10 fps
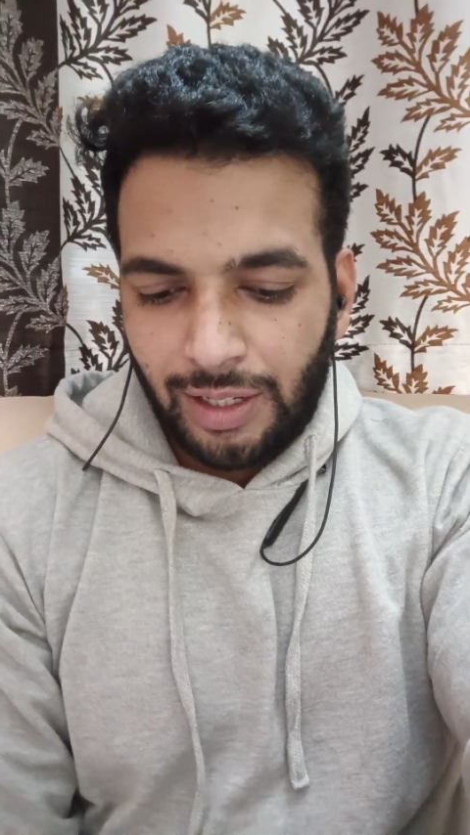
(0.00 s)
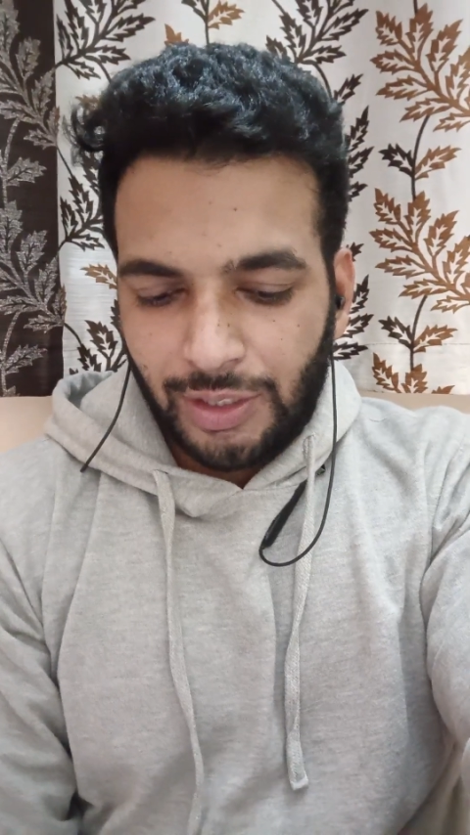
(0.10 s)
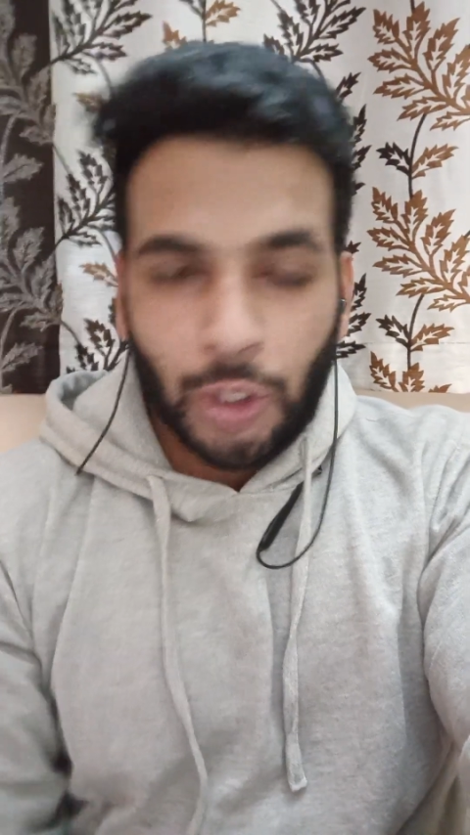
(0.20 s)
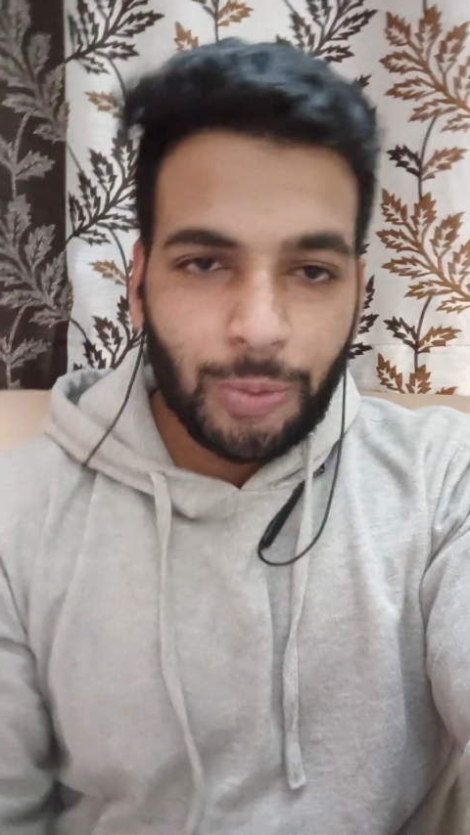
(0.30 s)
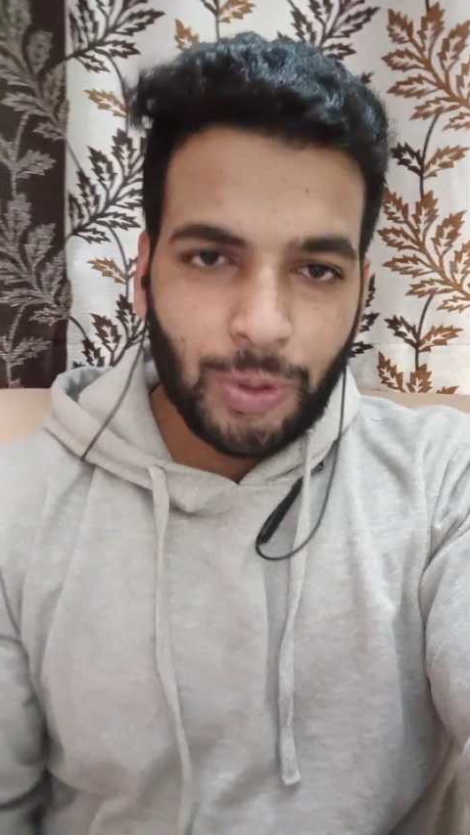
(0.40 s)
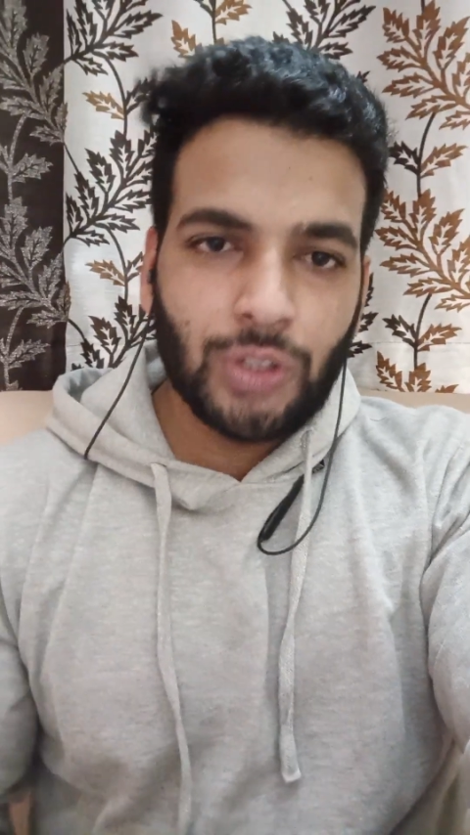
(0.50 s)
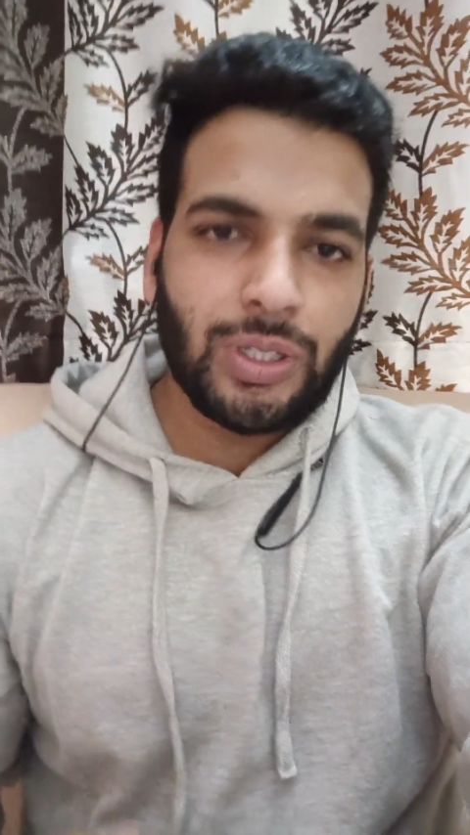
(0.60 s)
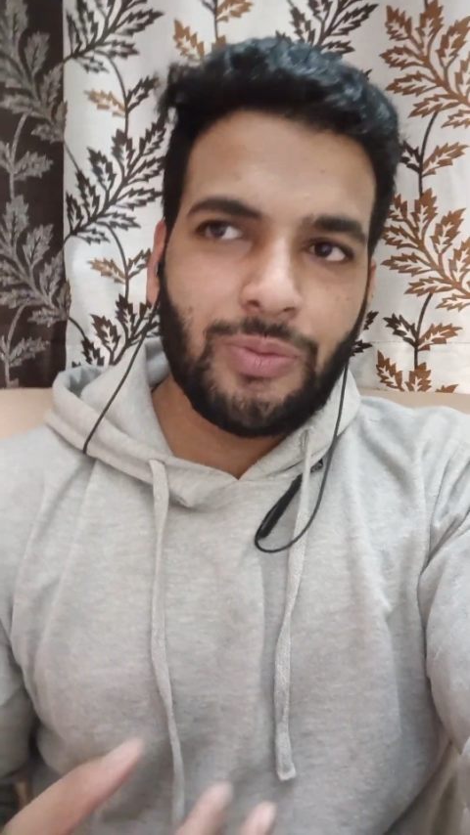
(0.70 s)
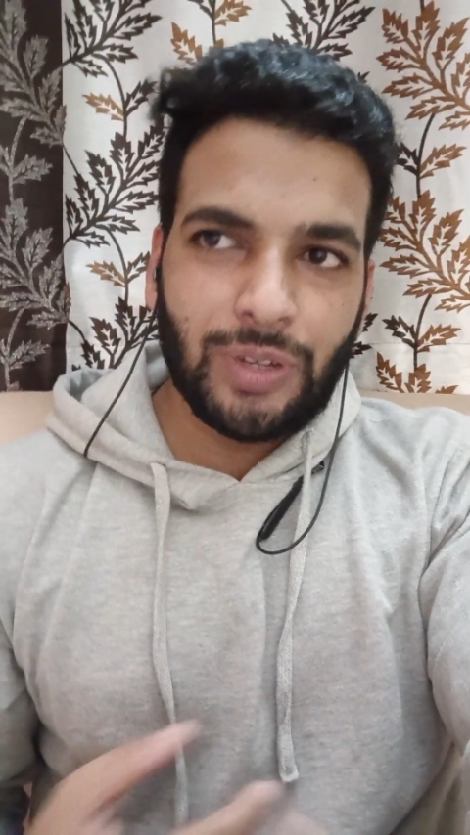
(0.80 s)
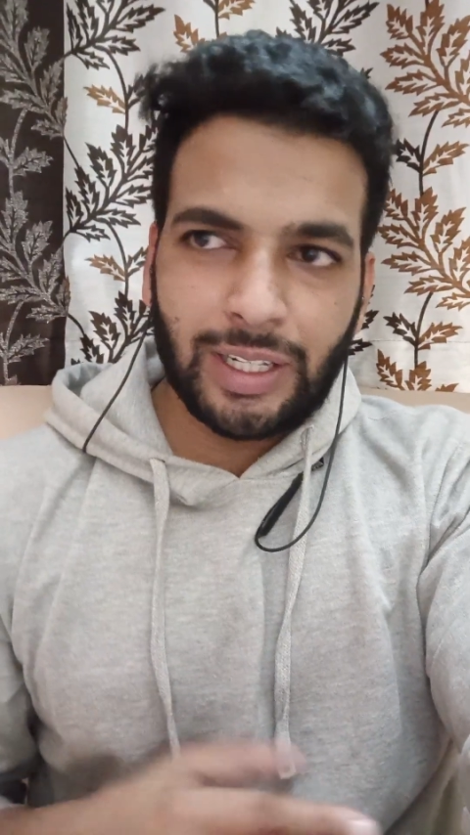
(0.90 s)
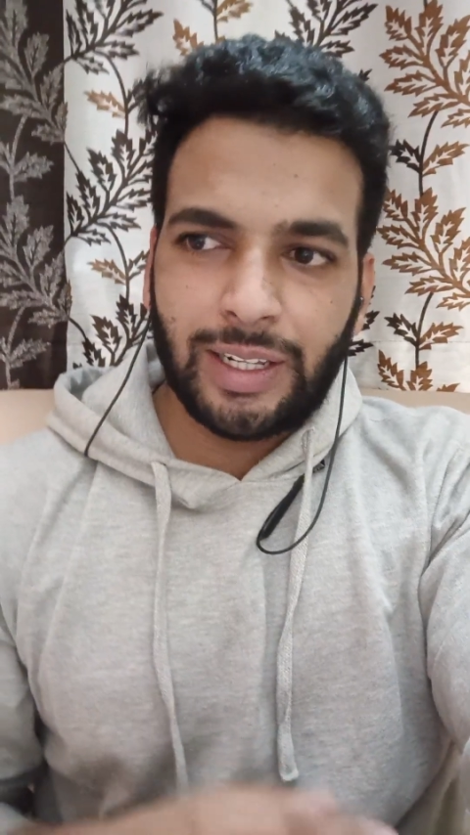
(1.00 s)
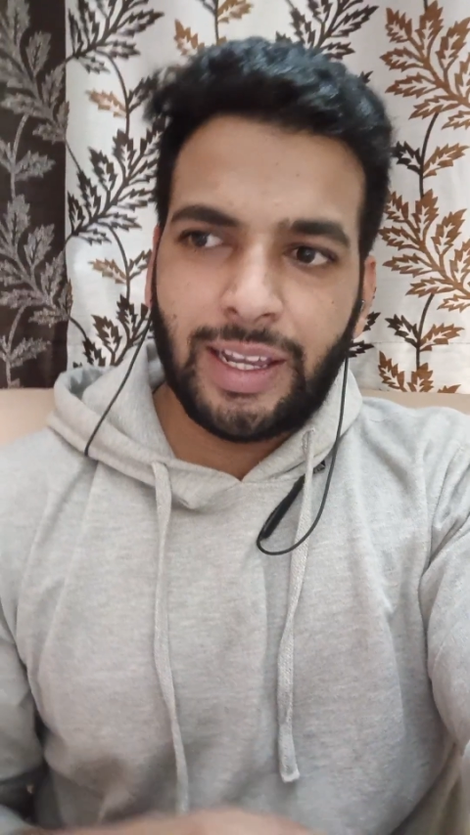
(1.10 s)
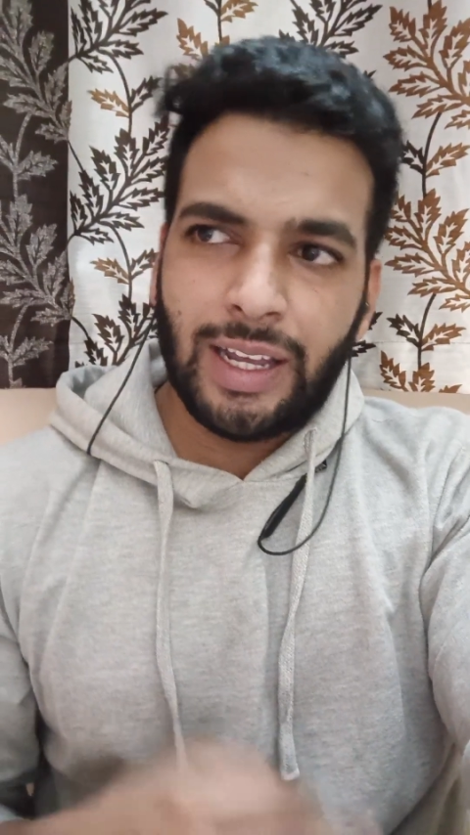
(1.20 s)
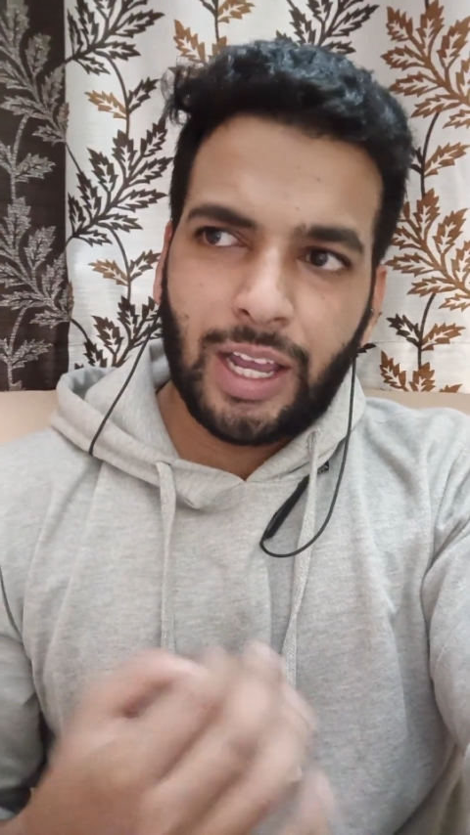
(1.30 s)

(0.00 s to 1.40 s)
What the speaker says: Not because I'm working here.